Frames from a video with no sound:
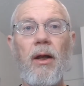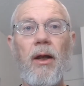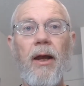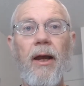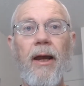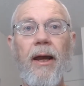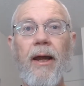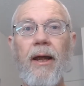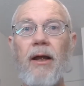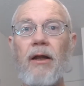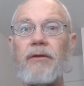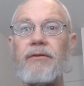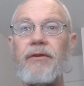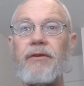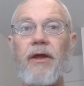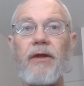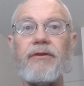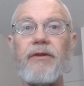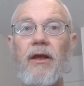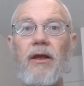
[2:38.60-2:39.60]
and
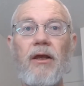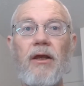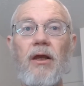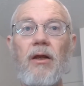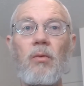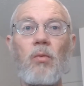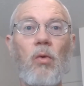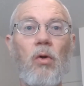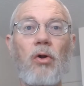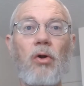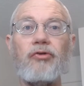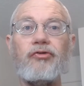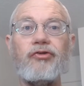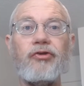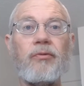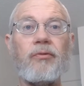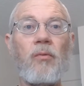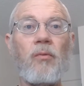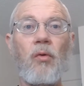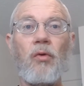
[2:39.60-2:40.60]
that they get worse
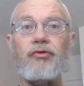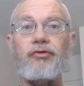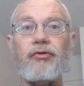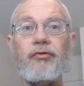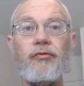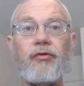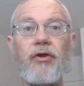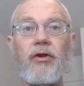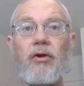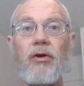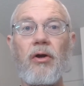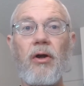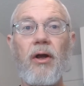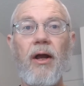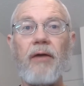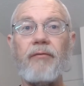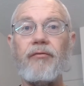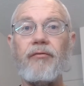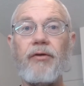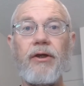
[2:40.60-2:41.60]
and more severe
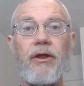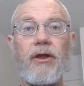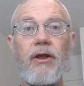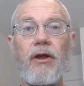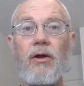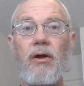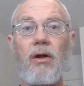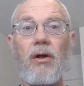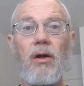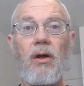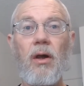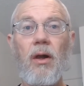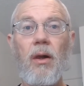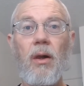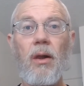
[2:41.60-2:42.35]
every year,